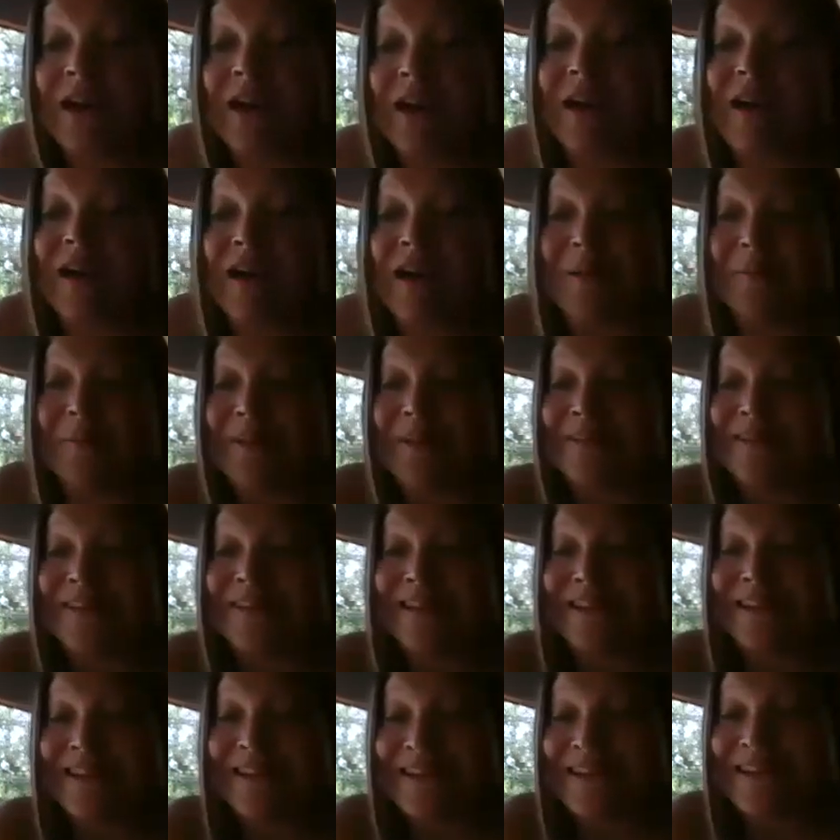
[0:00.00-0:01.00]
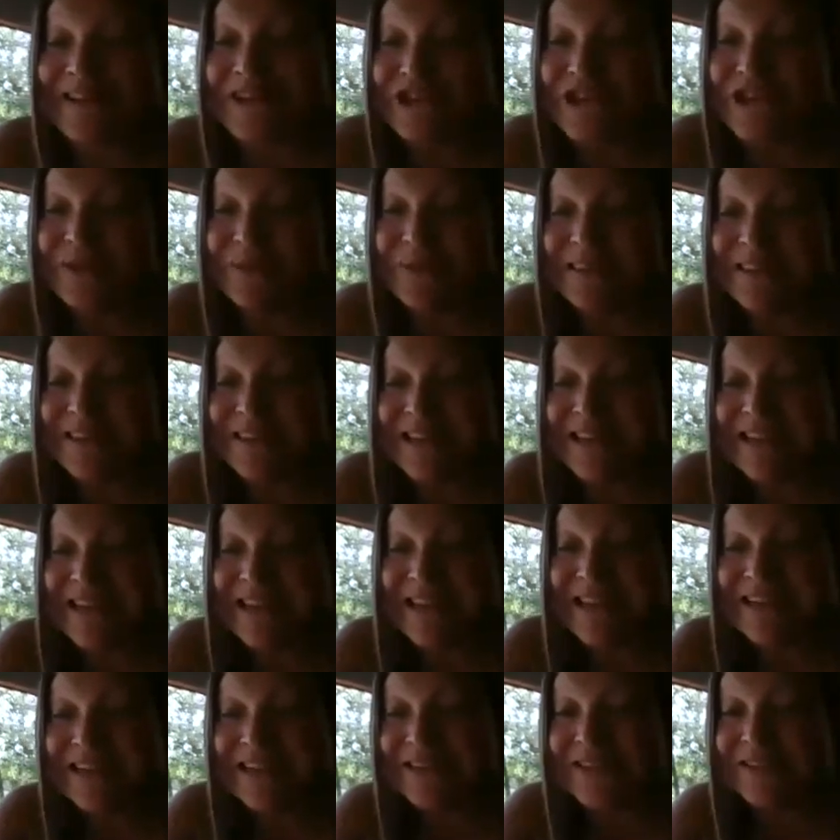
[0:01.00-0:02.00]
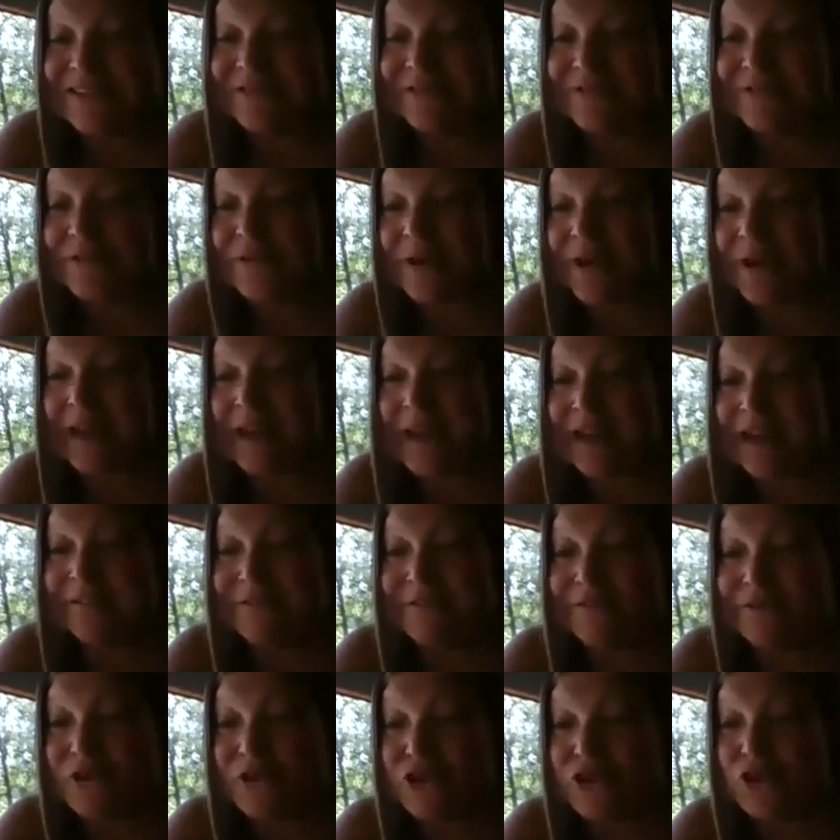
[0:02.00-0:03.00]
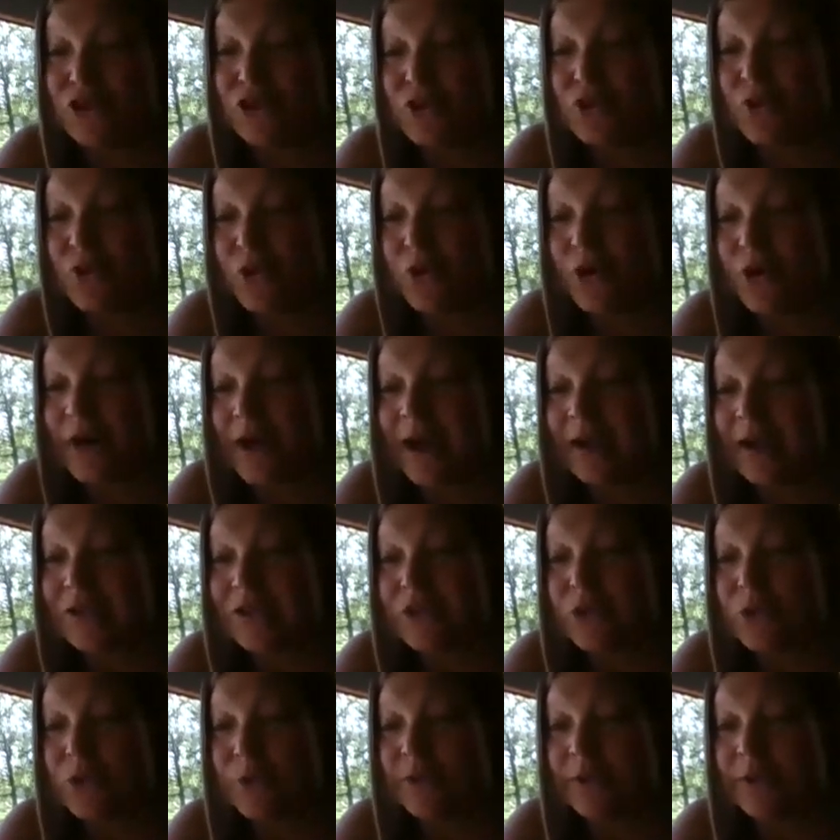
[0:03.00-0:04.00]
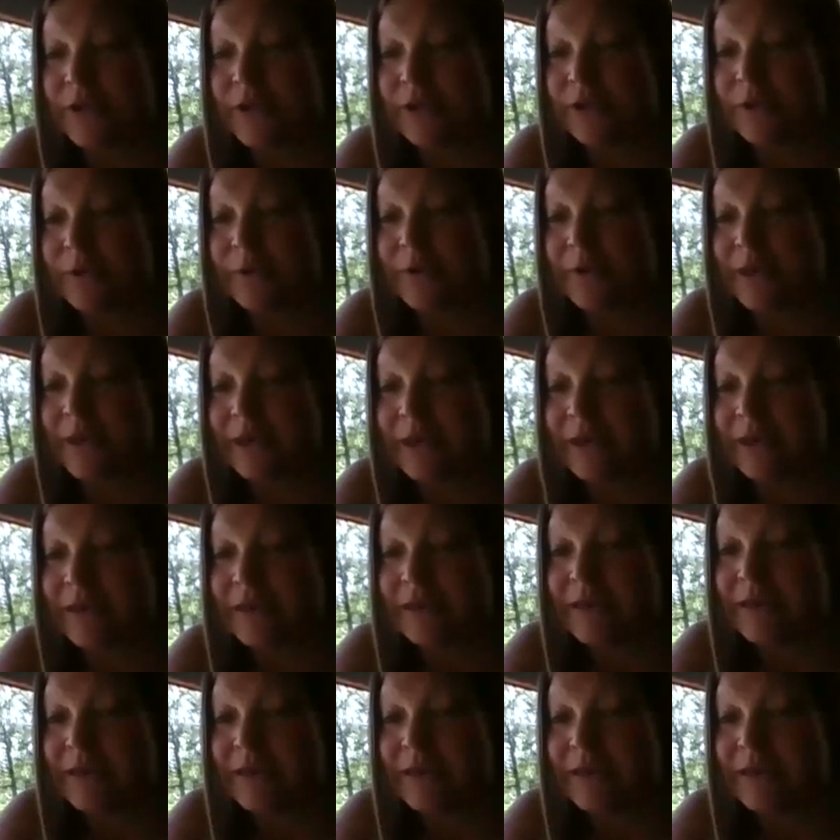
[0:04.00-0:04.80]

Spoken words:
And then Jamie said a kiss on the forehead. For sure, I totally agree.